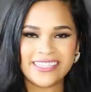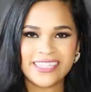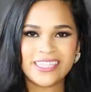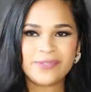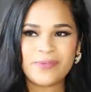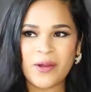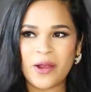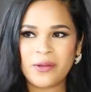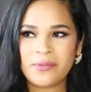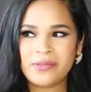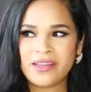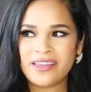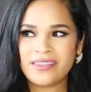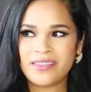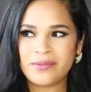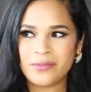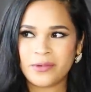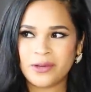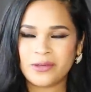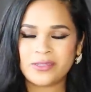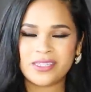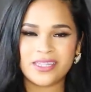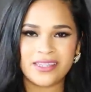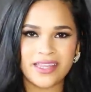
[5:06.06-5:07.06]
This is probably the
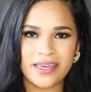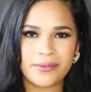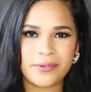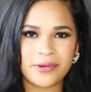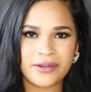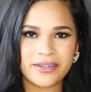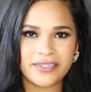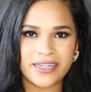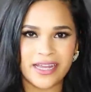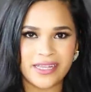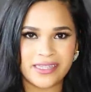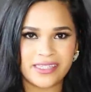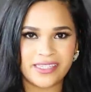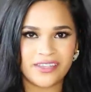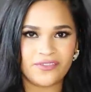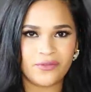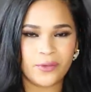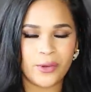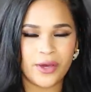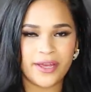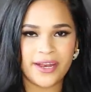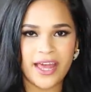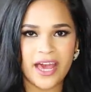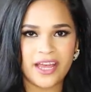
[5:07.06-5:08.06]
most
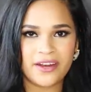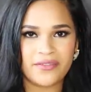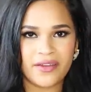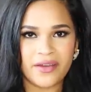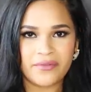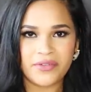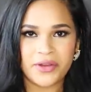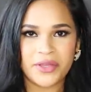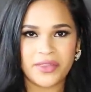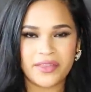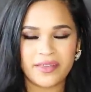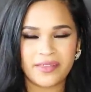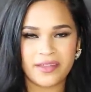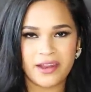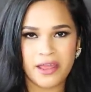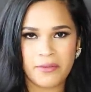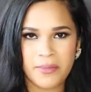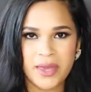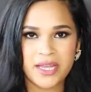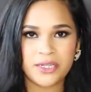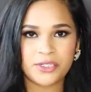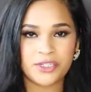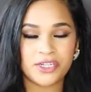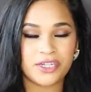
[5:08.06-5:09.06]
labor-intensive one out of everything that
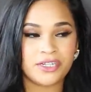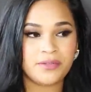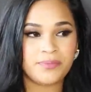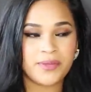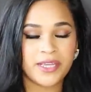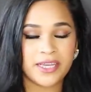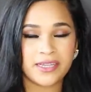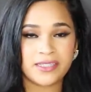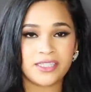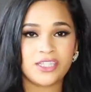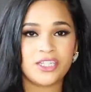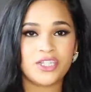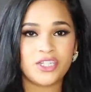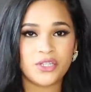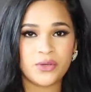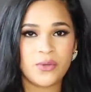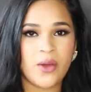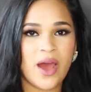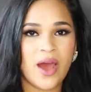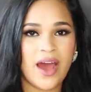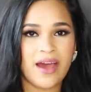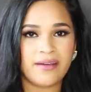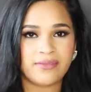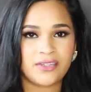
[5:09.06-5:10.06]
I mentioned because you
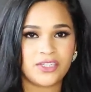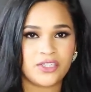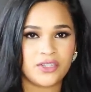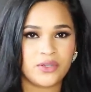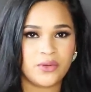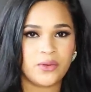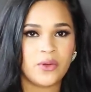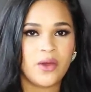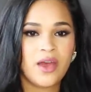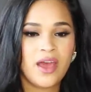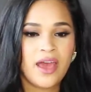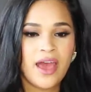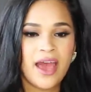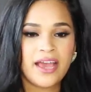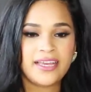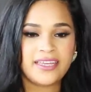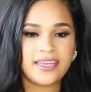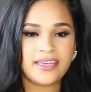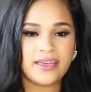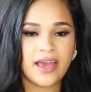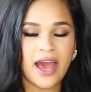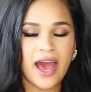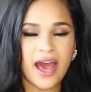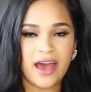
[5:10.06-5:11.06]
do have to
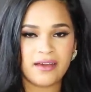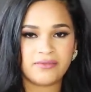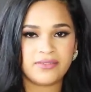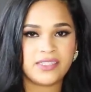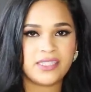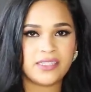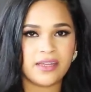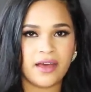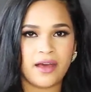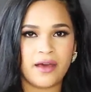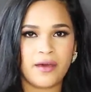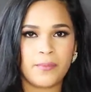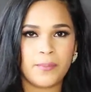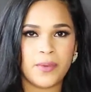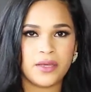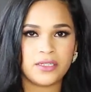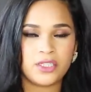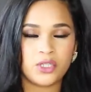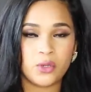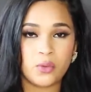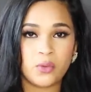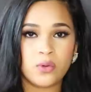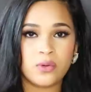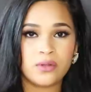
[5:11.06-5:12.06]
have some
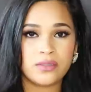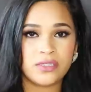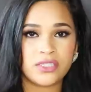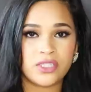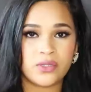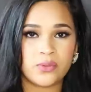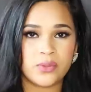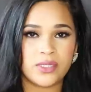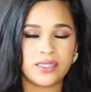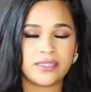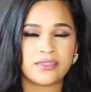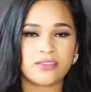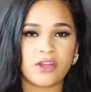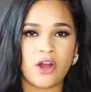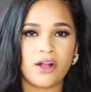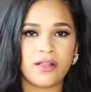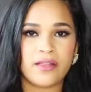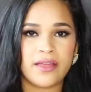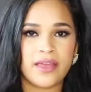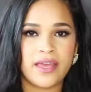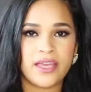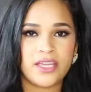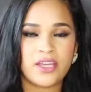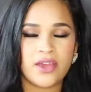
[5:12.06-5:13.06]
tools to
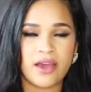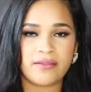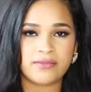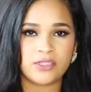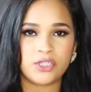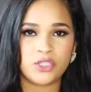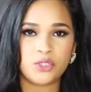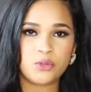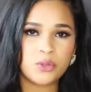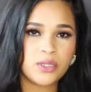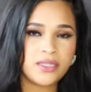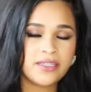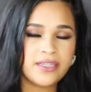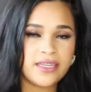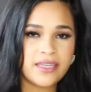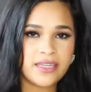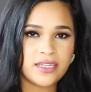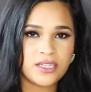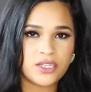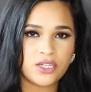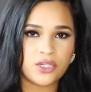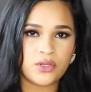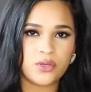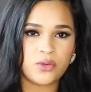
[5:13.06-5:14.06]
install it. You have to drill it
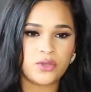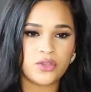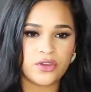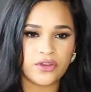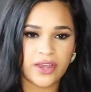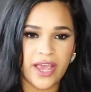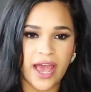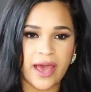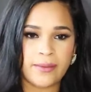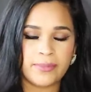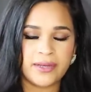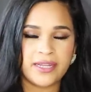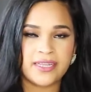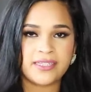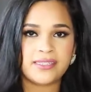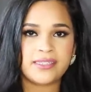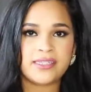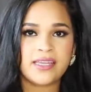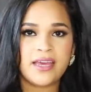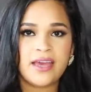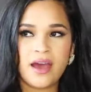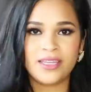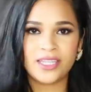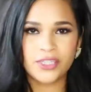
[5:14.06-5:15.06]
into your cabinets.
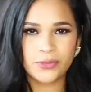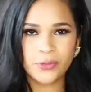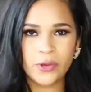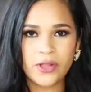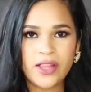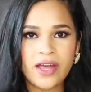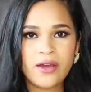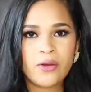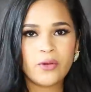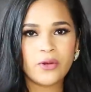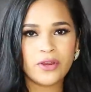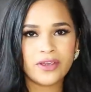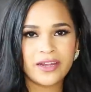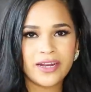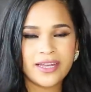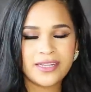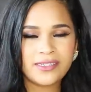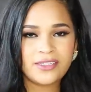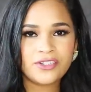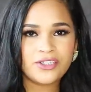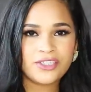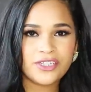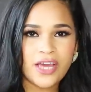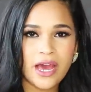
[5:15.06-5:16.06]
These rollout
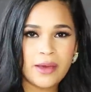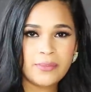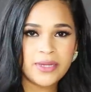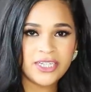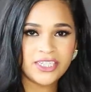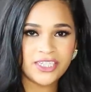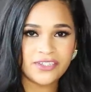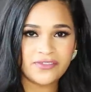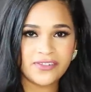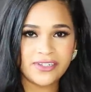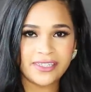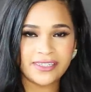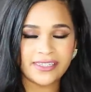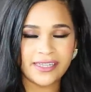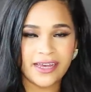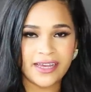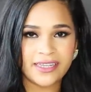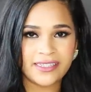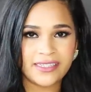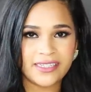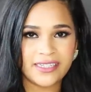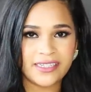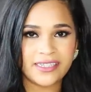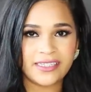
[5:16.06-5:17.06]
organizers come in different
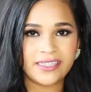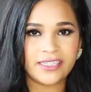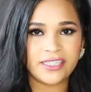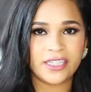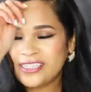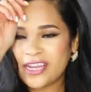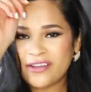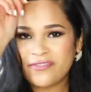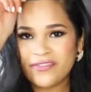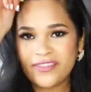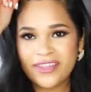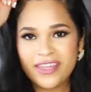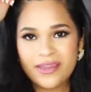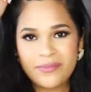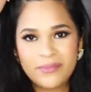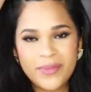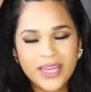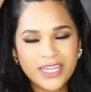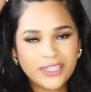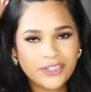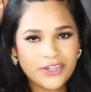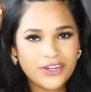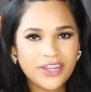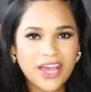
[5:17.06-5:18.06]
sizes. Definitely
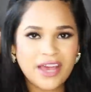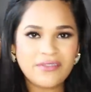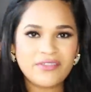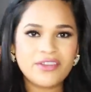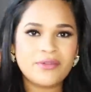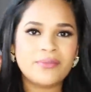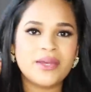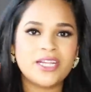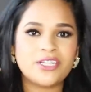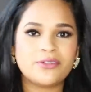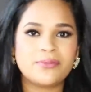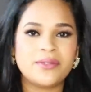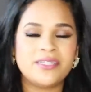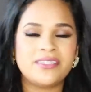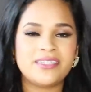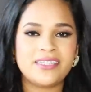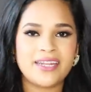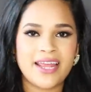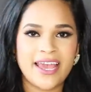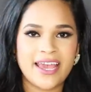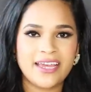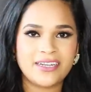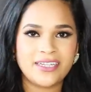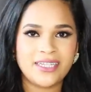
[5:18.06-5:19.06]
make sure you have your measurements
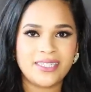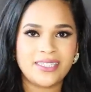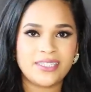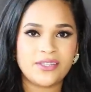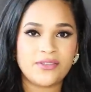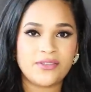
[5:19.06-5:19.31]
in handy